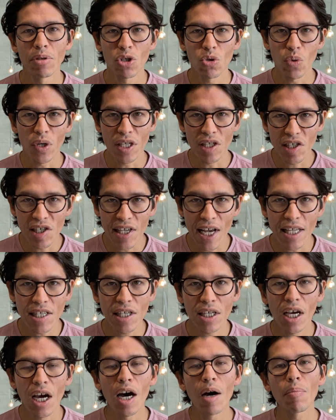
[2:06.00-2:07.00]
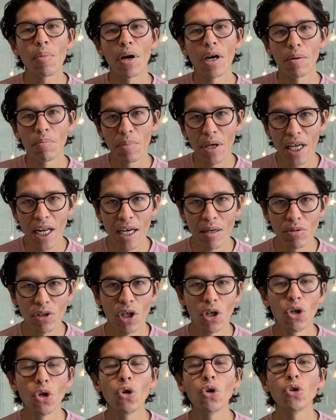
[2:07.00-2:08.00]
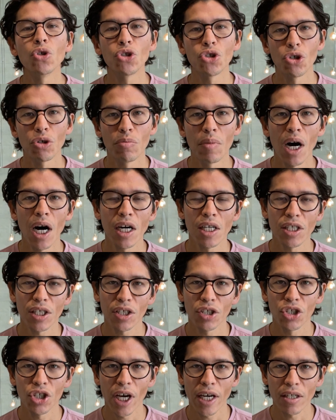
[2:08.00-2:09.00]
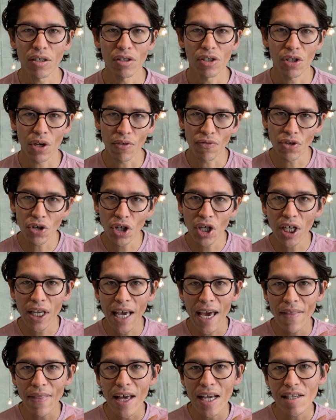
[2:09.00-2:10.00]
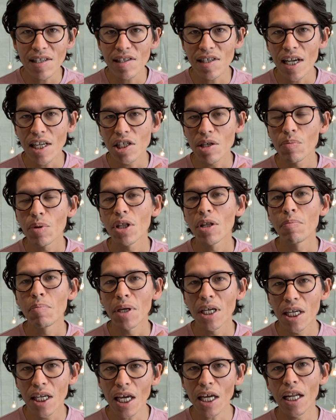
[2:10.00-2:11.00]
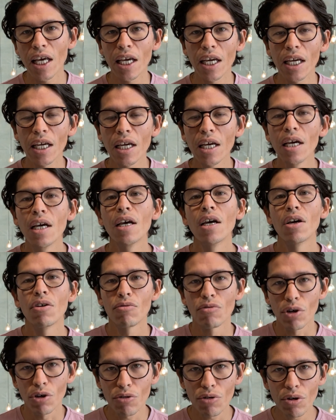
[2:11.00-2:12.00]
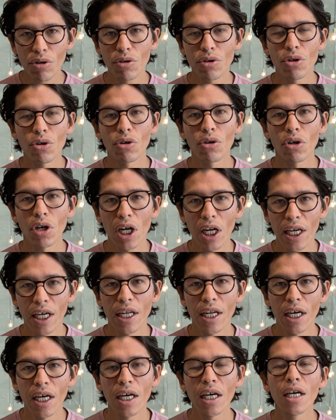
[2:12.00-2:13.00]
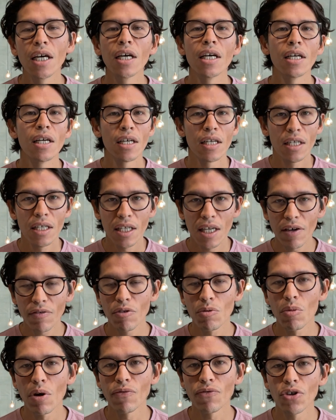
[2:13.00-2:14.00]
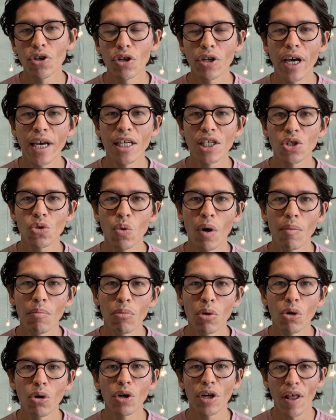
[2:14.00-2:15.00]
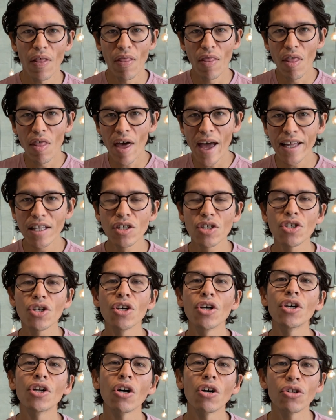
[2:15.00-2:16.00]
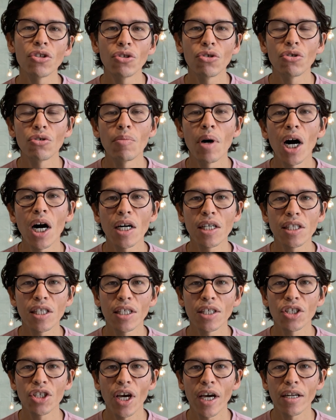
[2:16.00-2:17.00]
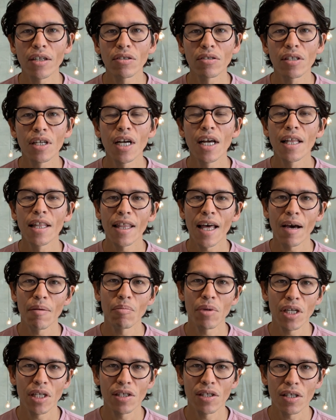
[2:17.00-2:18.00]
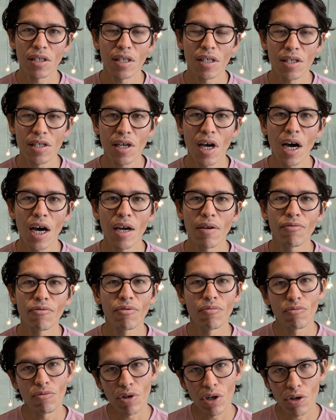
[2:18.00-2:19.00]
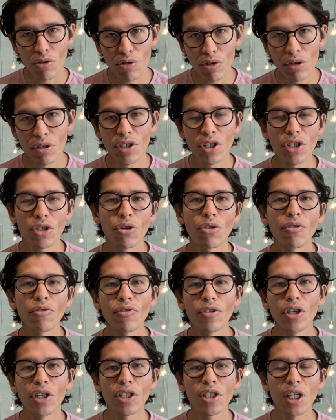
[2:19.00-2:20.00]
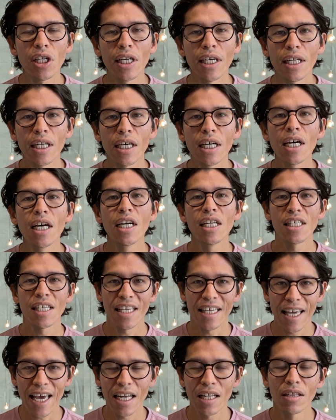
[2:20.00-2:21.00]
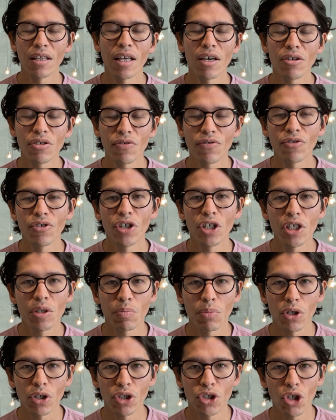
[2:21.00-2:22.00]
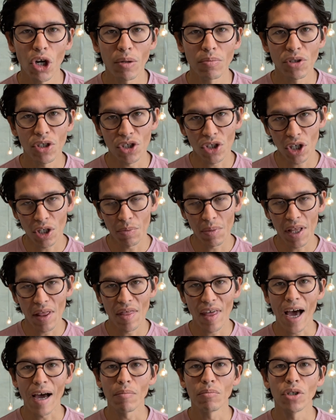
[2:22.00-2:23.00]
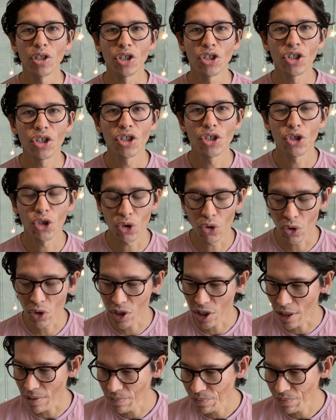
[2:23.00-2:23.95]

between setting up and being able to launch your marketing channel. So if you can get that set up at the beginning, recruit your cleaner, give them a few days to onboard, and then turn on your marketing channel, that means that the time from recruiting your first cleaner to getting those first book jobs is going to be that much shorter.